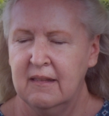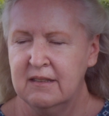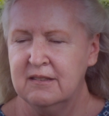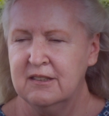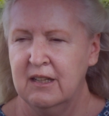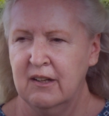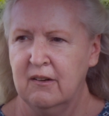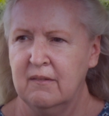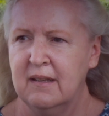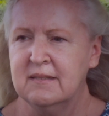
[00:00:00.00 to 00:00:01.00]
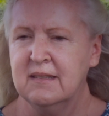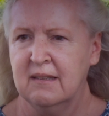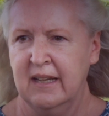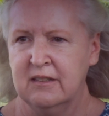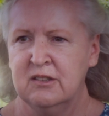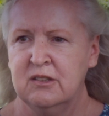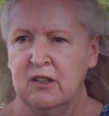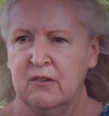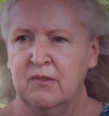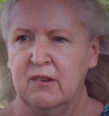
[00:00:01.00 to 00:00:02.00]
this year is the last
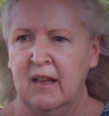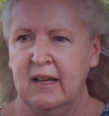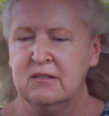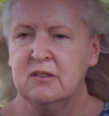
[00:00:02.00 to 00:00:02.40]
year for that.